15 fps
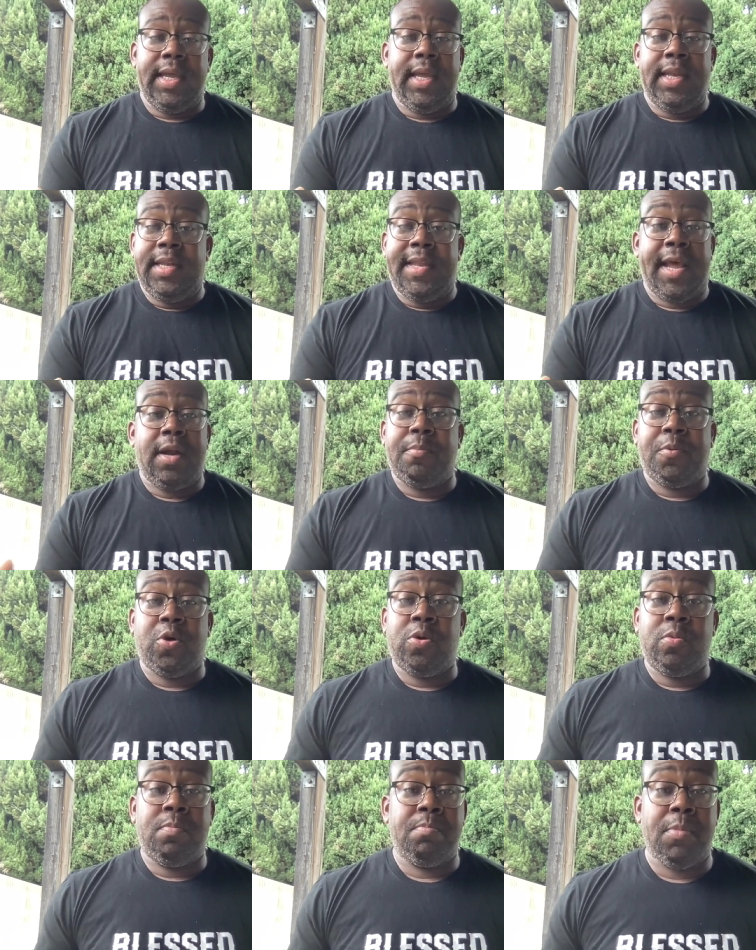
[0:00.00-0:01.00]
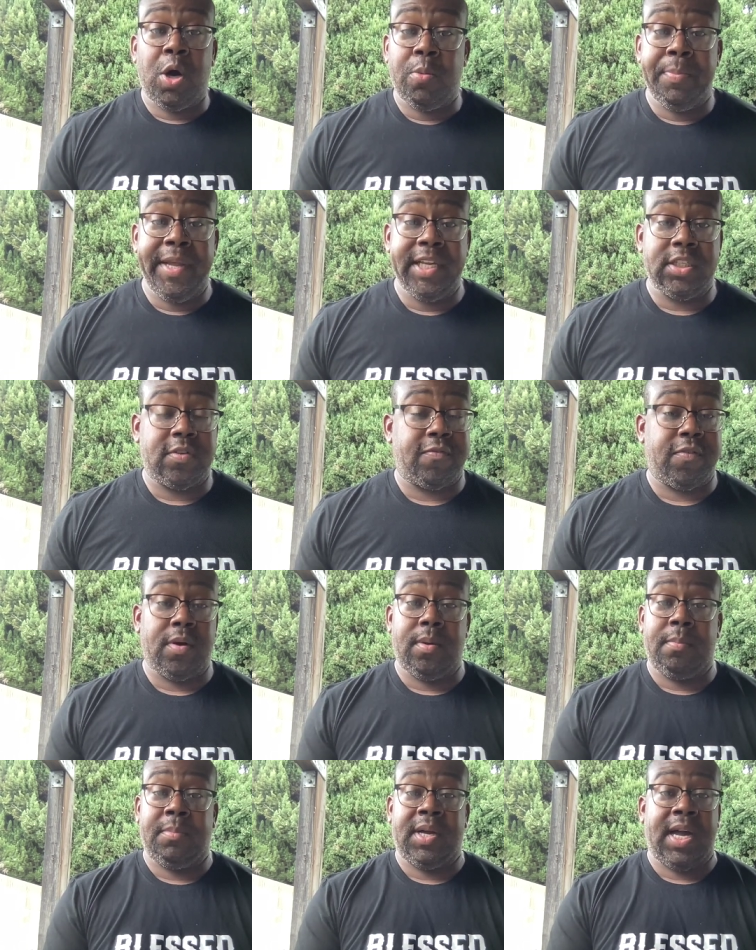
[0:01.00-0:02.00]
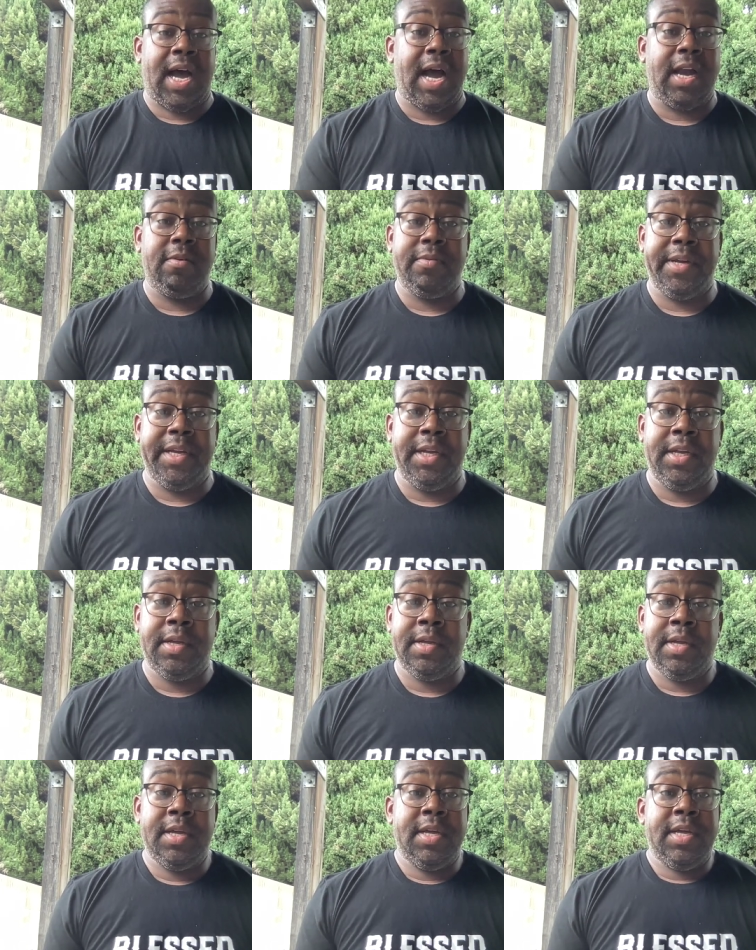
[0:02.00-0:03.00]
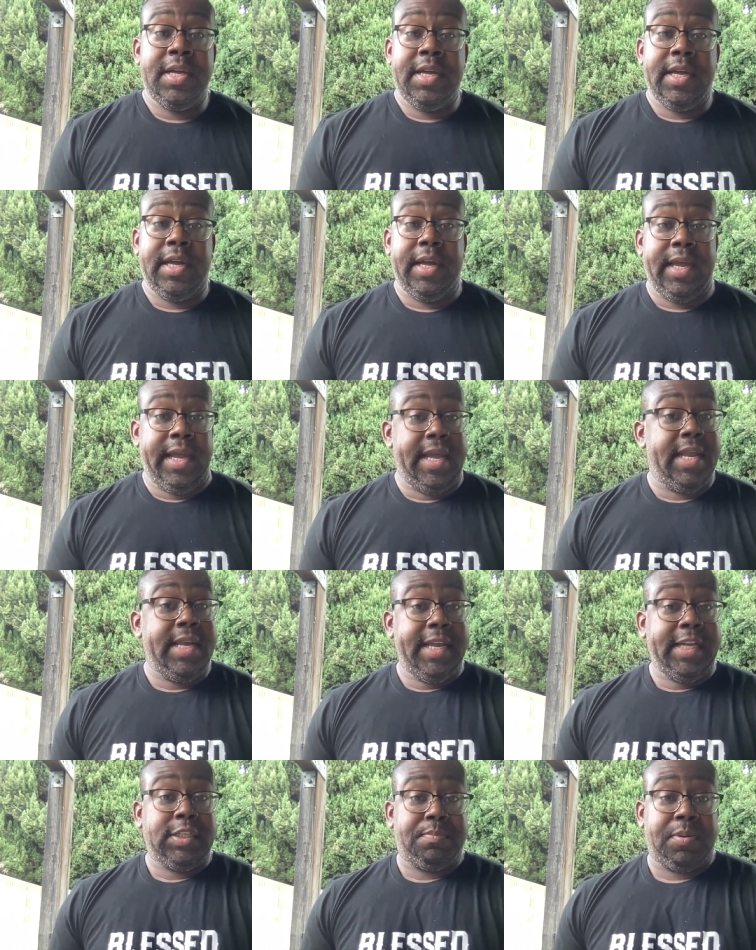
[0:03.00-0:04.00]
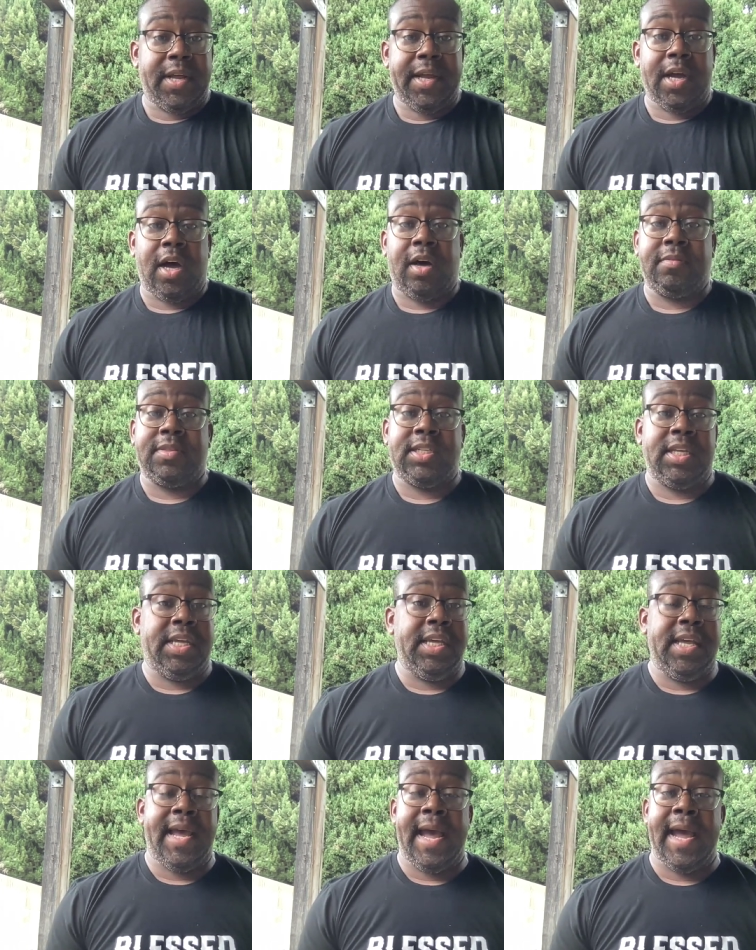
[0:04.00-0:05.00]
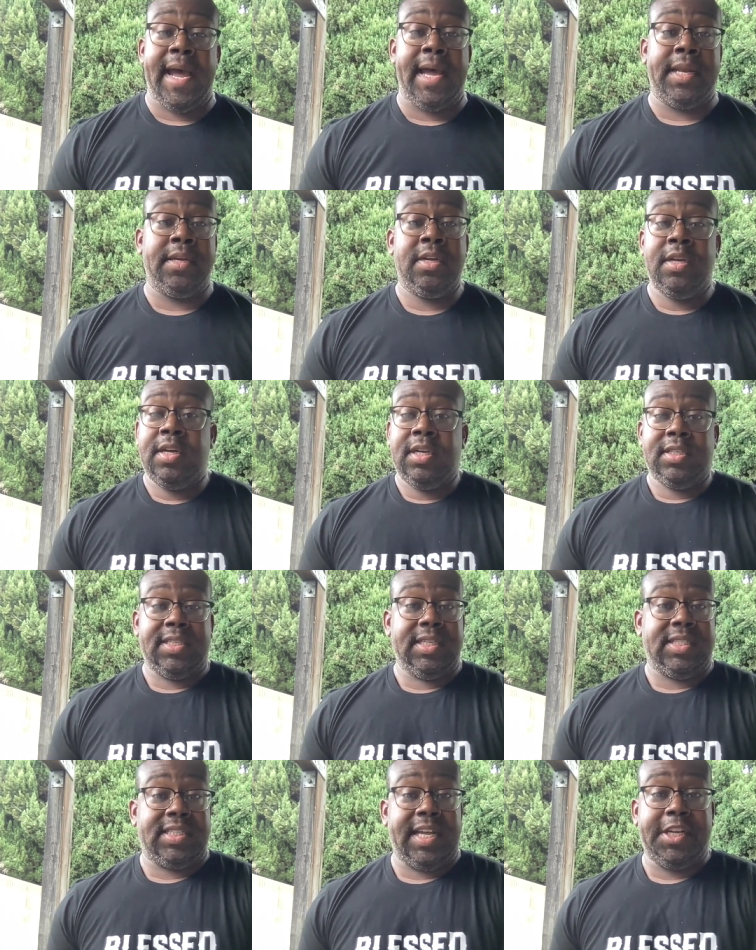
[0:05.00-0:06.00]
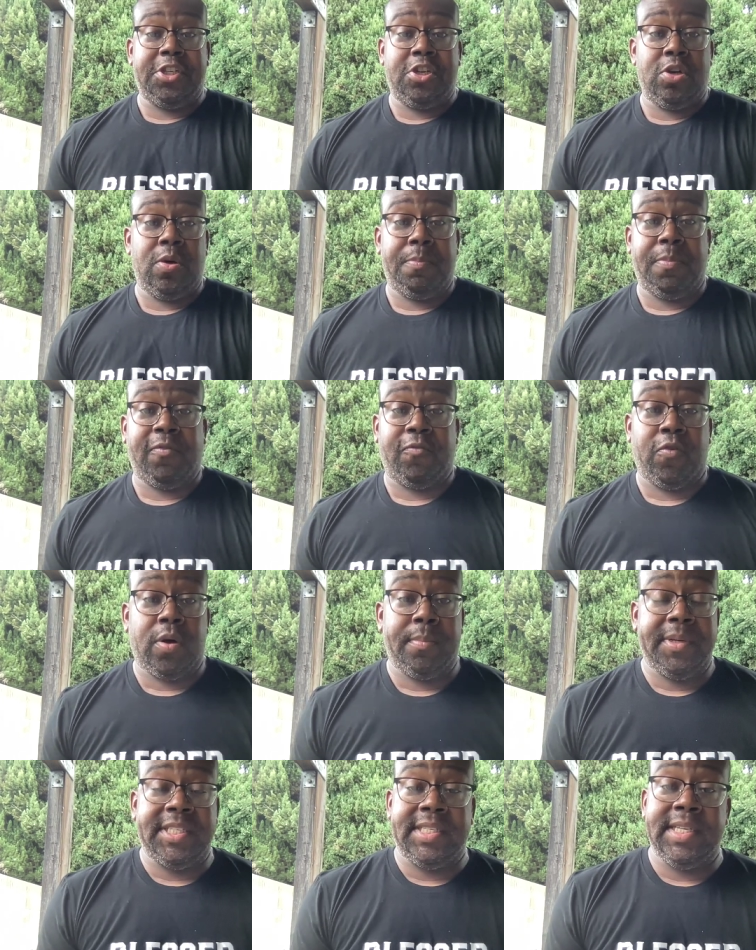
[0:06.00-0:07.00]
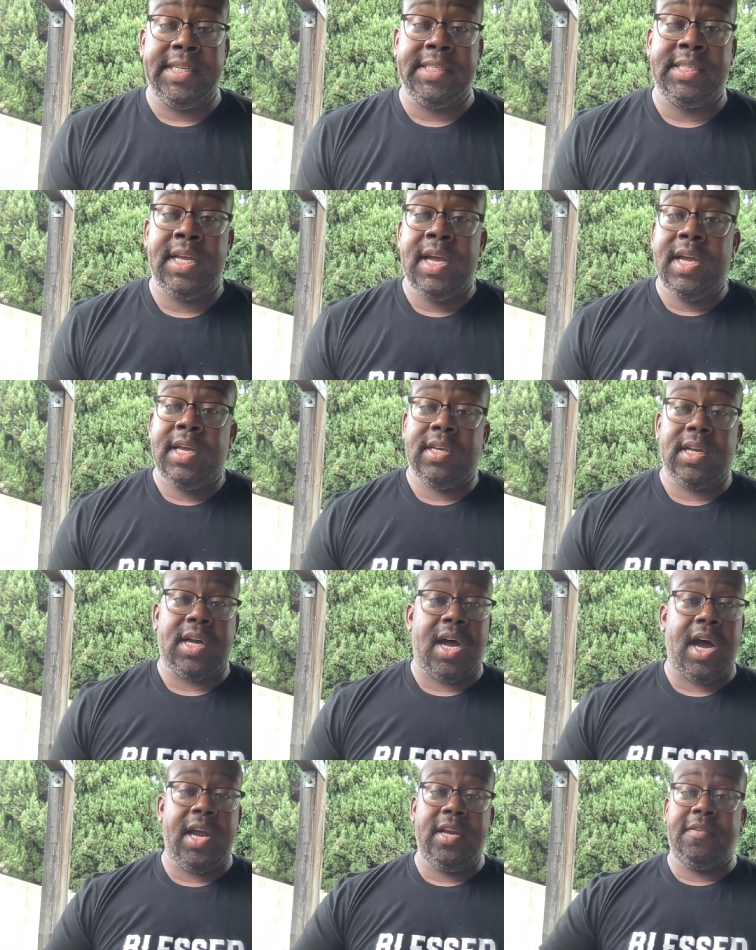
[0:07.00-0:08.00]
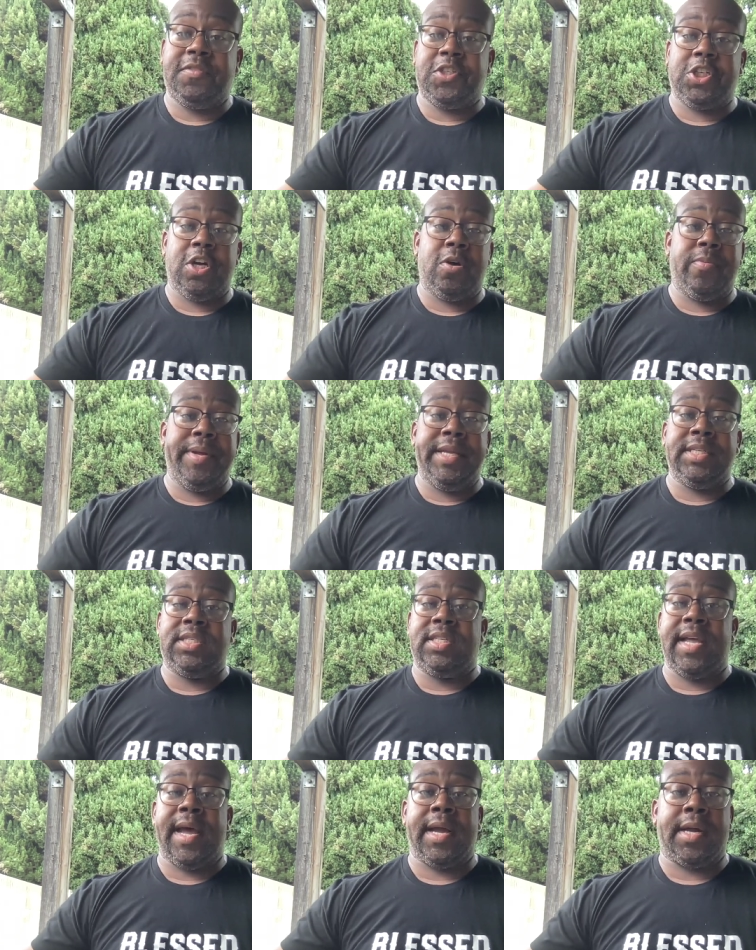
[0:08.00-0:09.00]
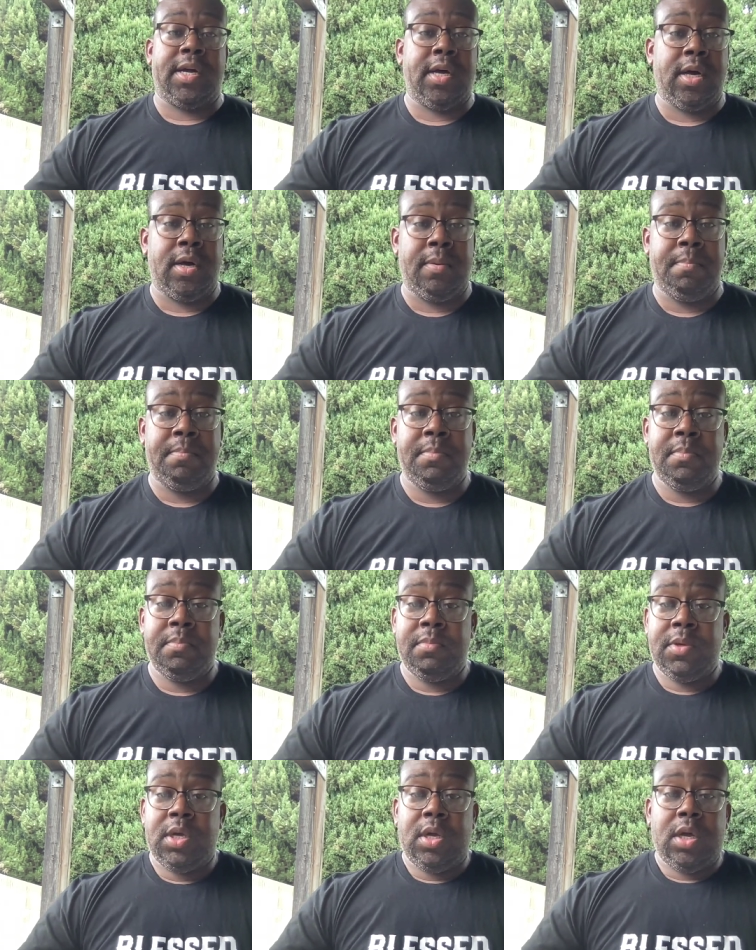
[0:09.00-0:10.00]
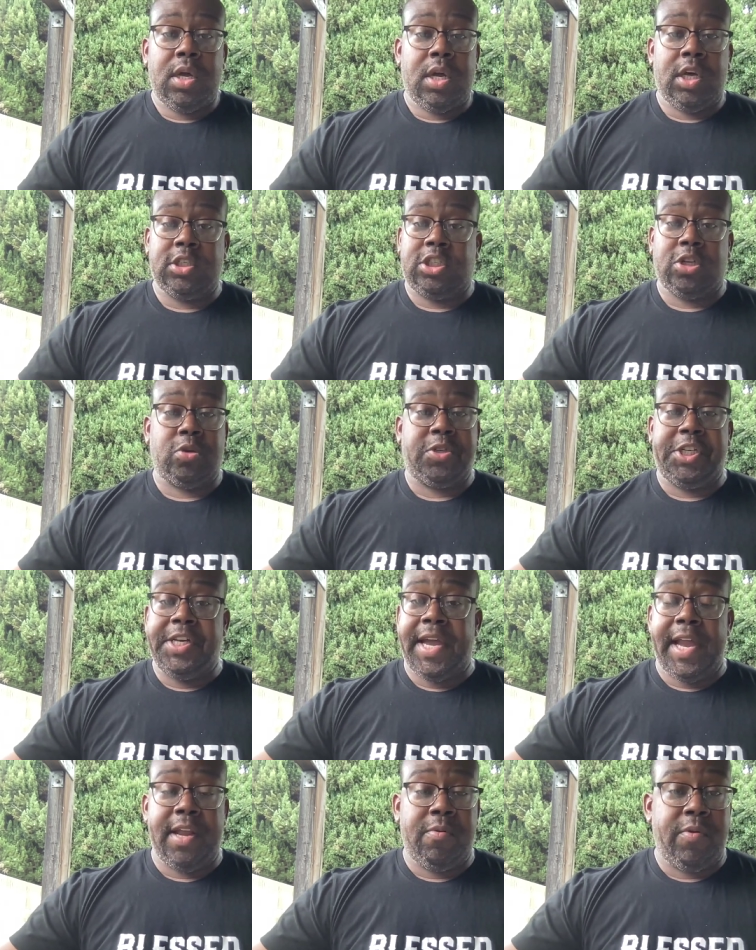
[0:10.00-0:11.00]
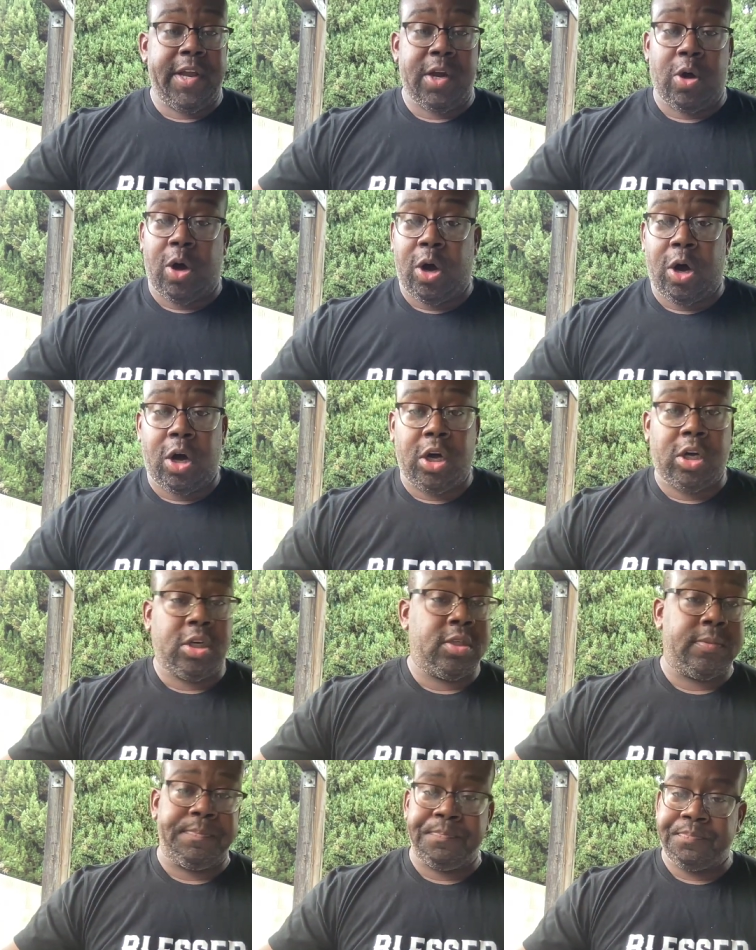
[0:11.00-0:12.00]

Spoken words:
indelible moments from Kyrie in these playoffs. He had sensational performances, the kind of showings that come associated with all